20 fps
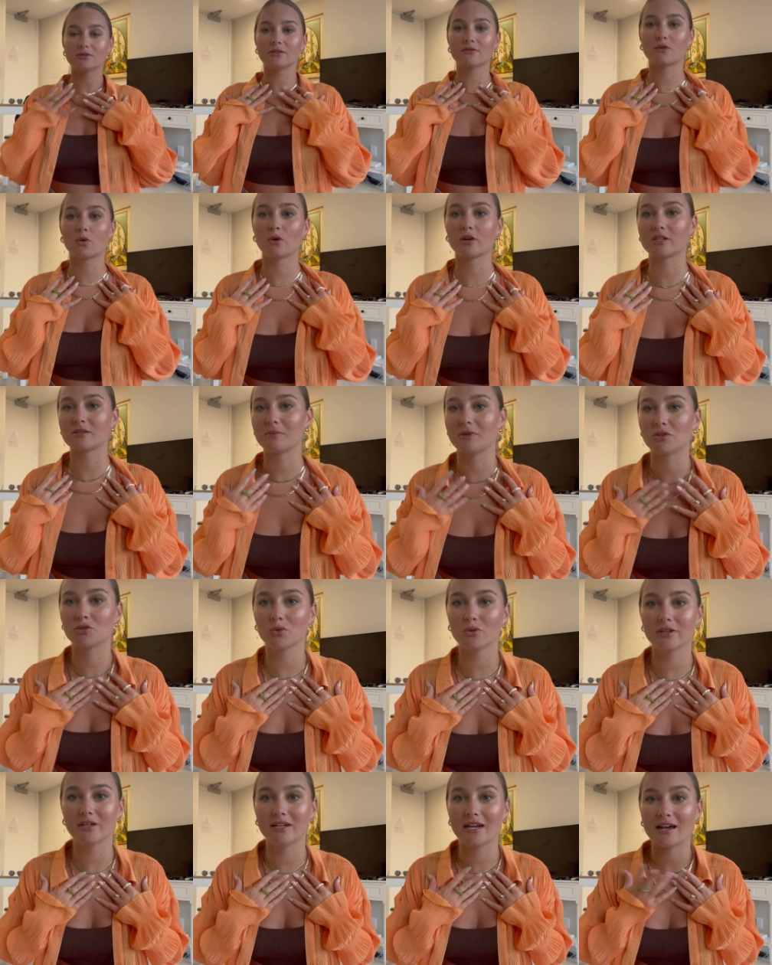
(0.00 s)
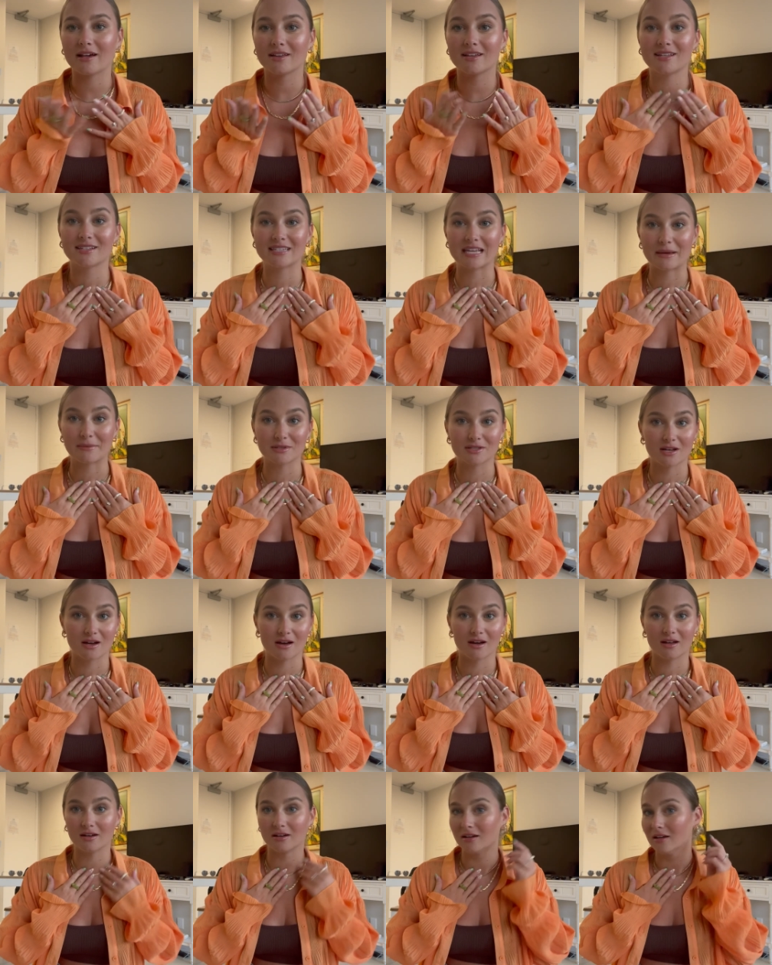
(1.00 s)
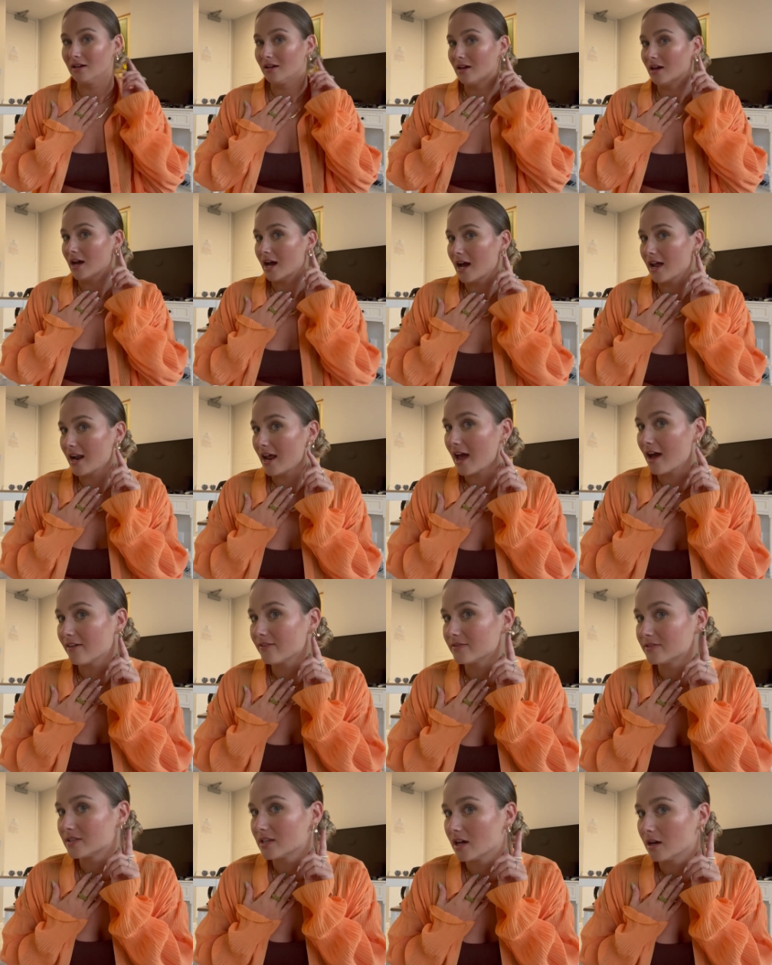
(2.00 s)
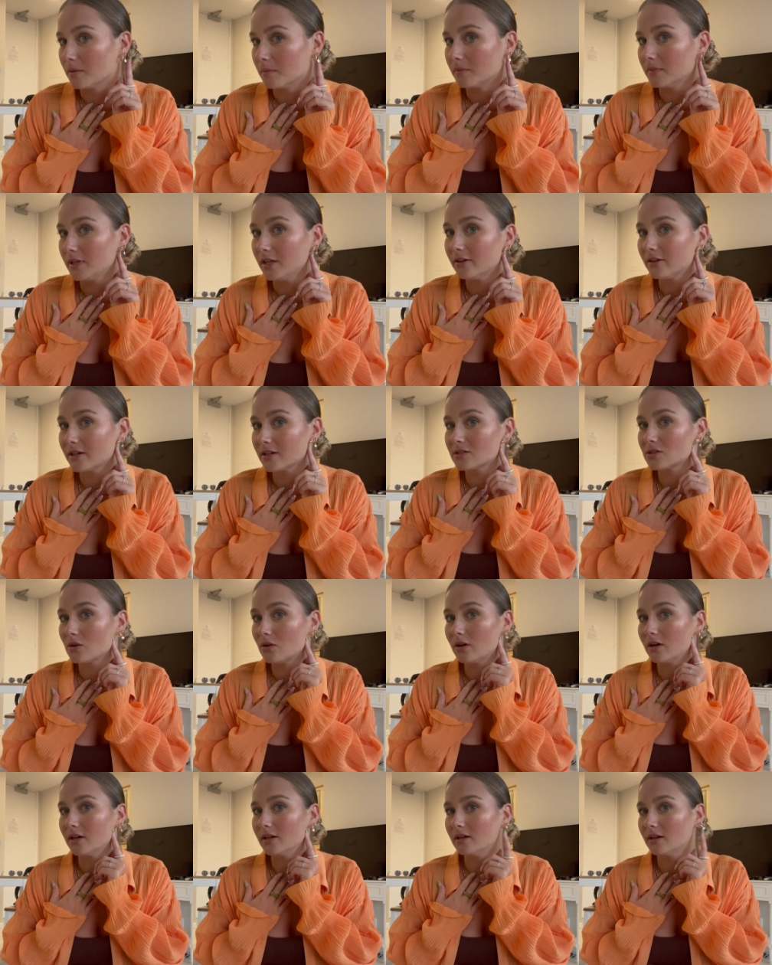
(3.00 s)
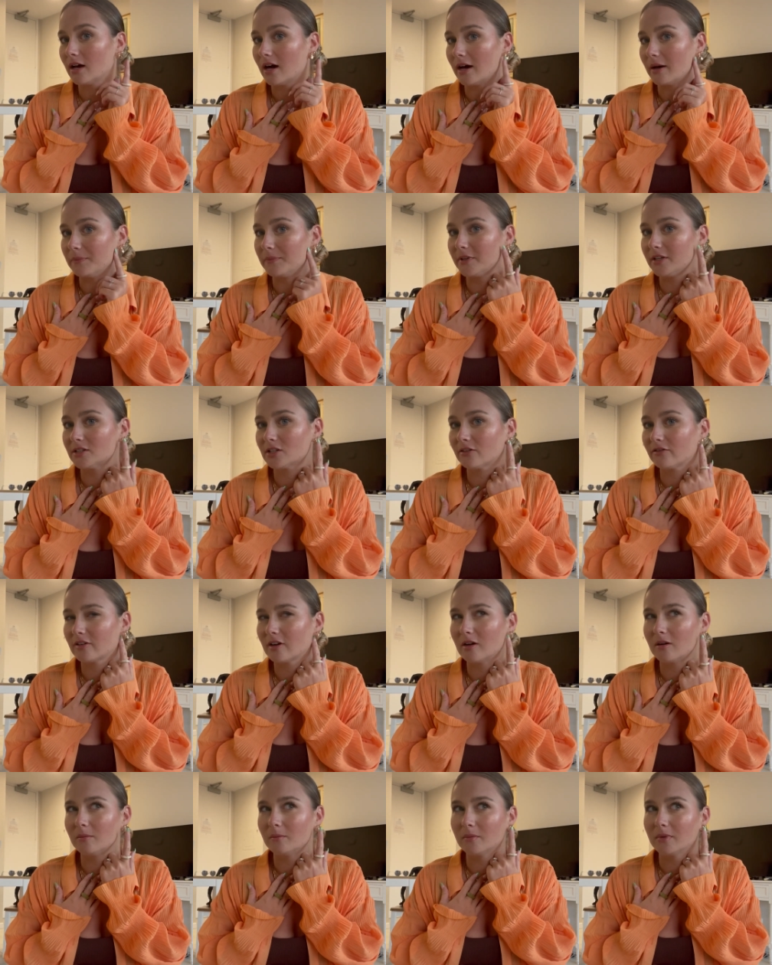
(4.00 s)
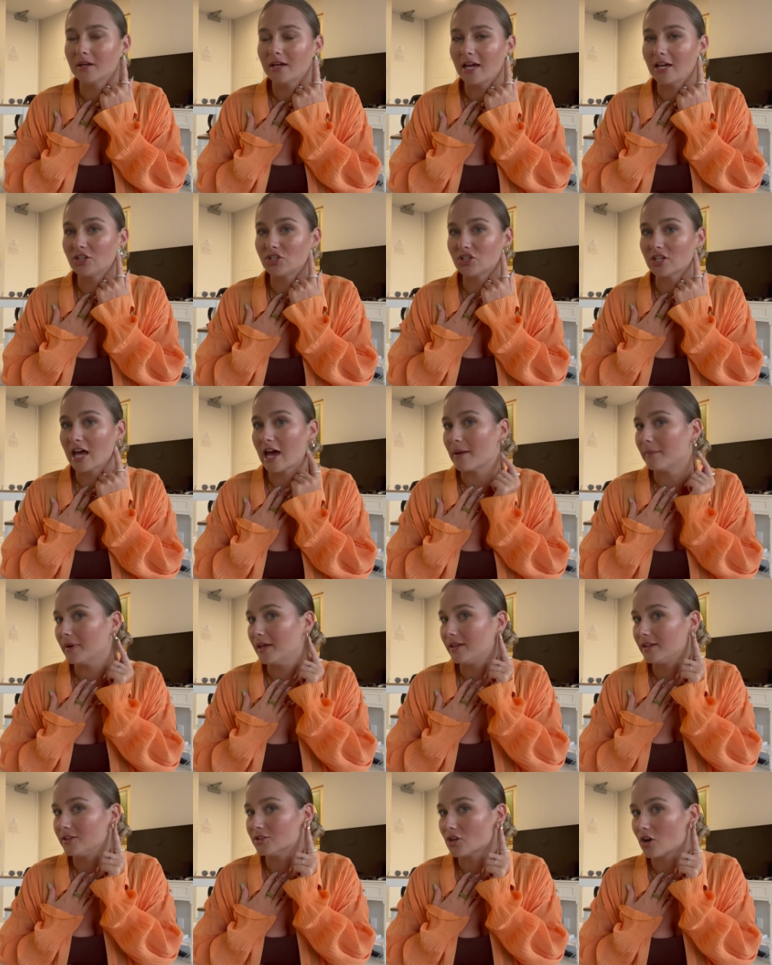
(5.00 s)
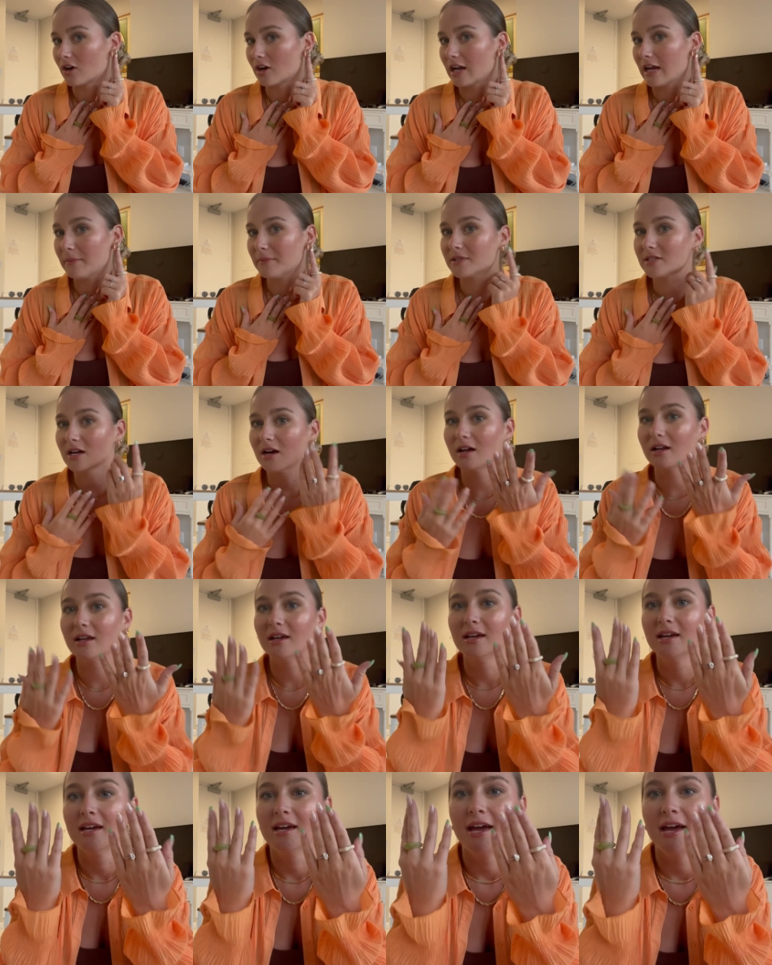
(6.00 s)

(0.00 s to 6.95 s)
Of course, my Julia necklace, Amazon, and I have some earrings on. Um, these are from H&M and these are Amazon.